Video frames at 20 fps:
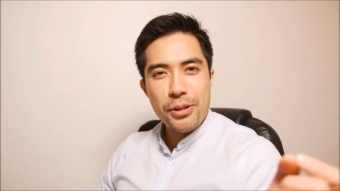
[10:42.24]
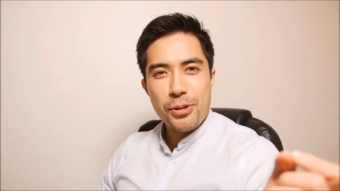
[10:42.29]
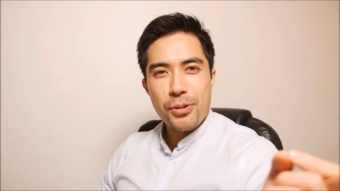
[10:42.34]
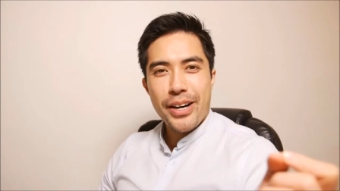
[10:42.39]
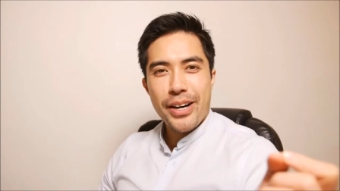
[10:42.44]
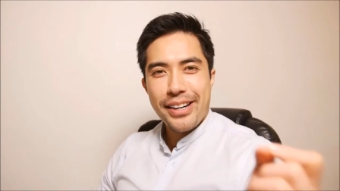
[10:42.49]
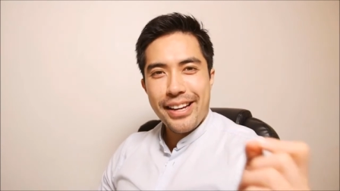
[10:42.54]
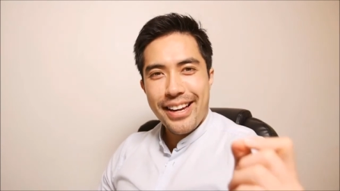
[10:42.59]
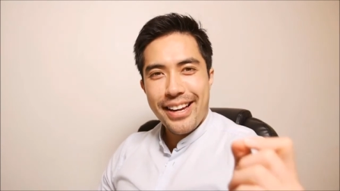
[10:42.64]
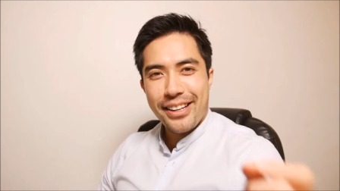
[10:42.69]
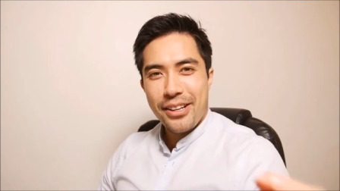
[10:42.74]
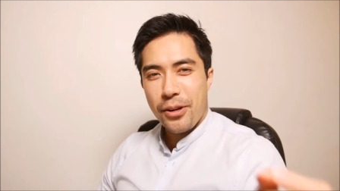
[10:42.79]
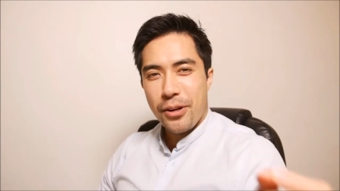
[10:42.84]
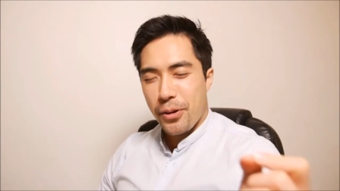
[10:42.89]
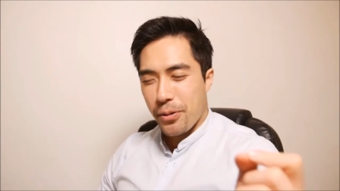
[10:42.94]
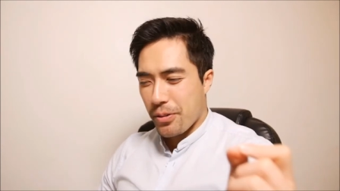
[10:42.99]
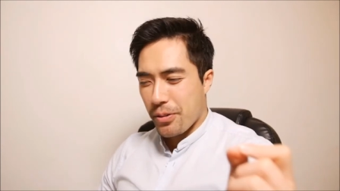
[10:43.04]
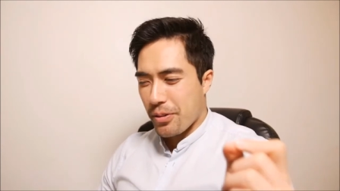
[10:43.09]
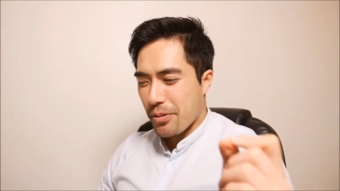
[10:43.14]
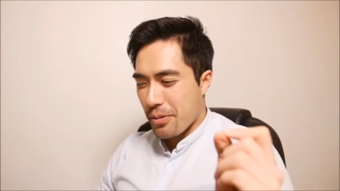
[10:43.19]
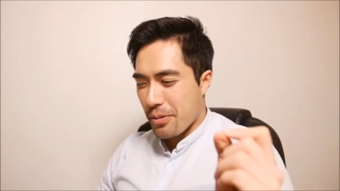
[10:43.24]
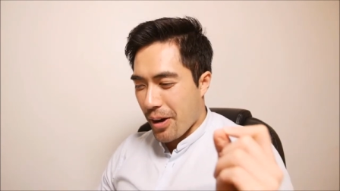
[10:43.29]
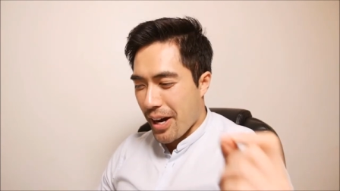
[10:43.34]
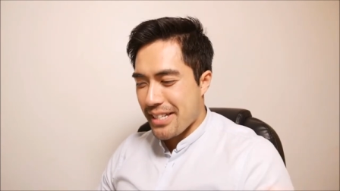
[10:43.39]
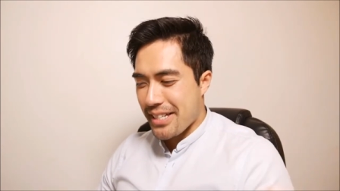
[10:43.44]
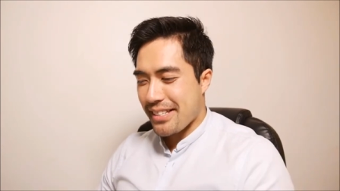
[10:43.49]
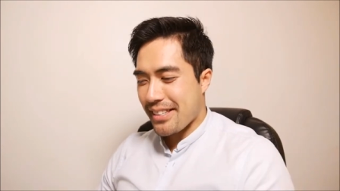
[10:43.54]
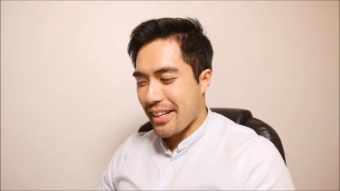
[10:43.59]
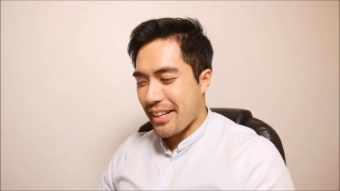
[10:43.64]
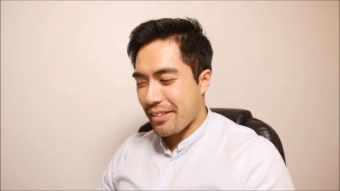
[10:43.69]
dried egg yolk
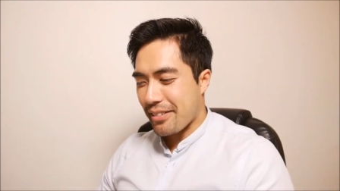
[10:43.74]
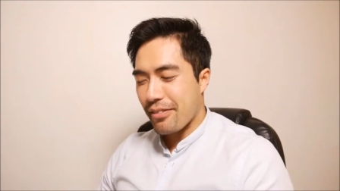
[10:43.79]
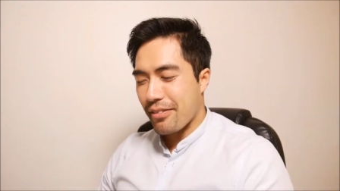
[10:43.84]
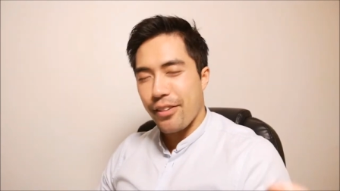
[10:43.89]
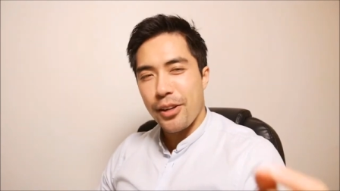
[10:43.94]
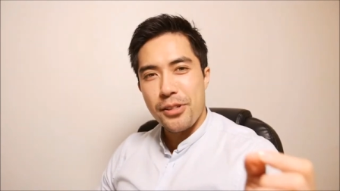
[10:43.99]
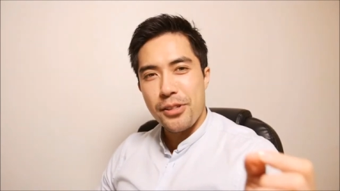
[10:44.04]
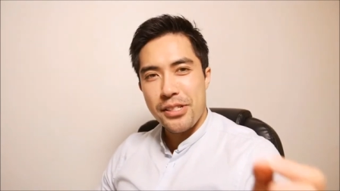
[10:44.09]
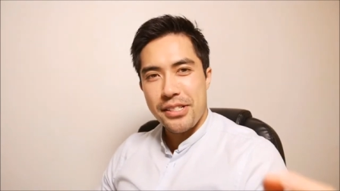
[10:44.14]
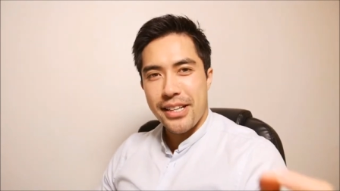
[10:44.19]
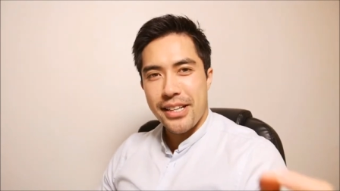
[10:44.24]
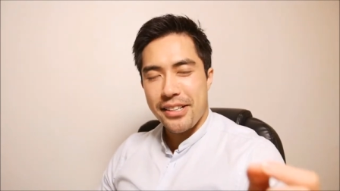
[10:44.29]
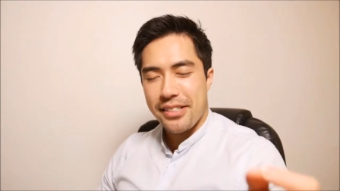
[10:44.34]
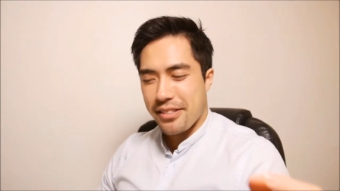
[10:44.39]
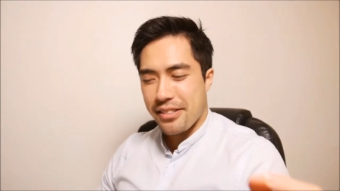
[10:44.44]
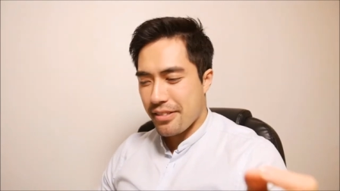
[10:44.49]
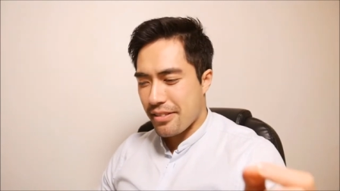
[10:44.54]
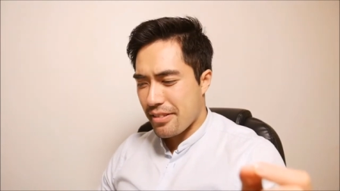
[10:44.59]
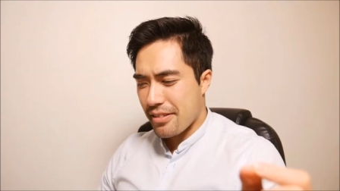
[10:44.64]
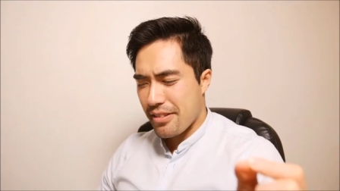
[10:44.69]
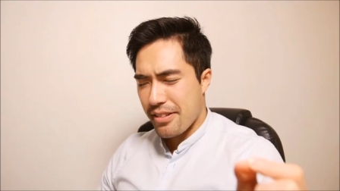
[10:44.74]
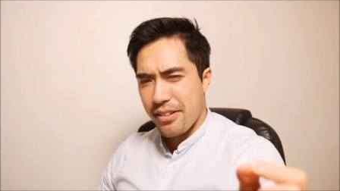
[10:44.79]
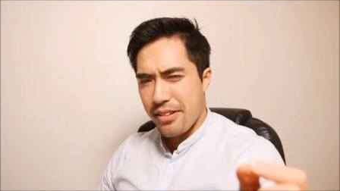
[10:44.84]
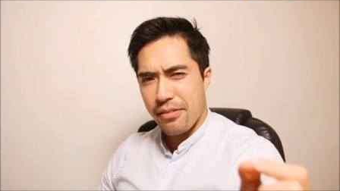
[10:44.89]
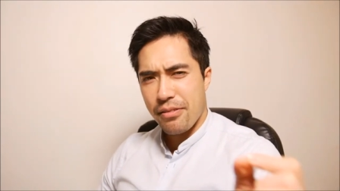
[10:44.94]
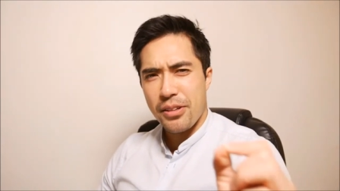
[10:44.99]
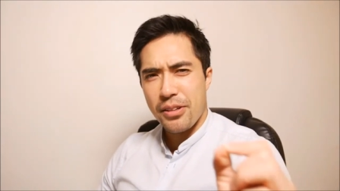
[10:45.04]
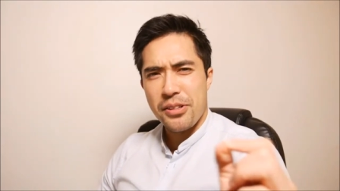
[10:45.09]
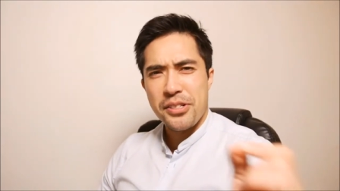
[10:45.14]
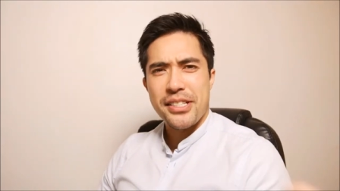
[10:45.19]
isolate, follistatin,
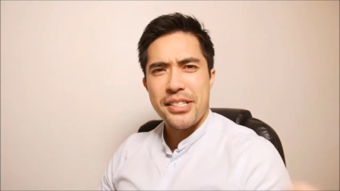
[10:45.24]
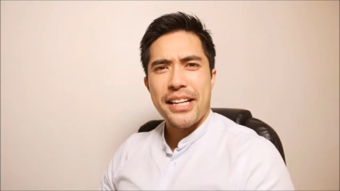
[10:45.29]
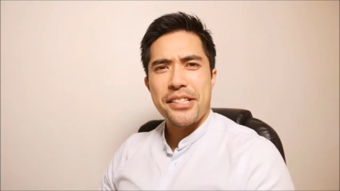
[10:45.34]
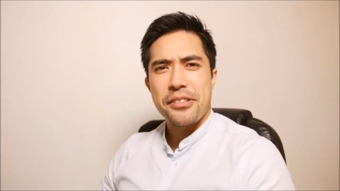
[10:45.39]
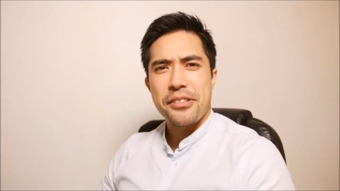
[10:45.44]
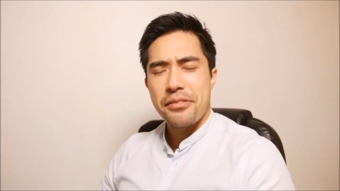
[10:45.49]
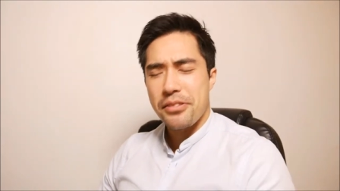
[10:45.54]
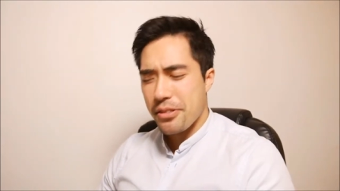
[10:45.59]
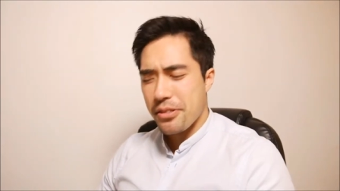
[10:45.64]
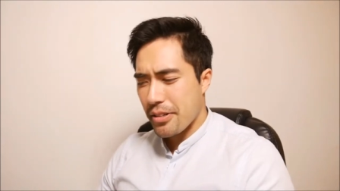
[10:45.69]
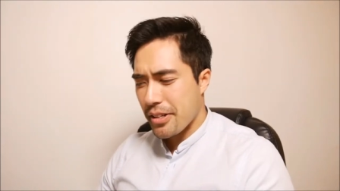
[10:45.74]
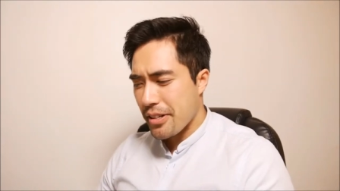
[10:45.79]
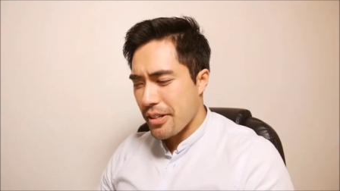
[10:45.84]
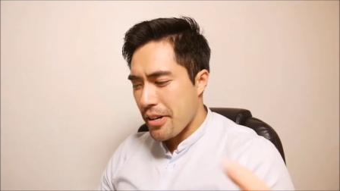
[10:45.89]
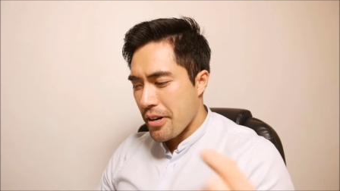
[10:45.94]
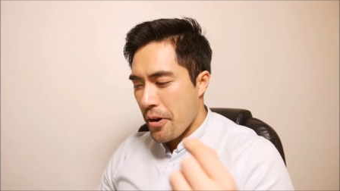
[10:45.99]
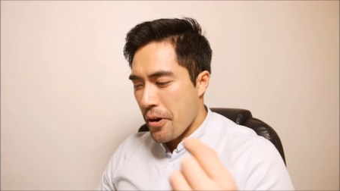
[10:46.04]
follistatin, sorry,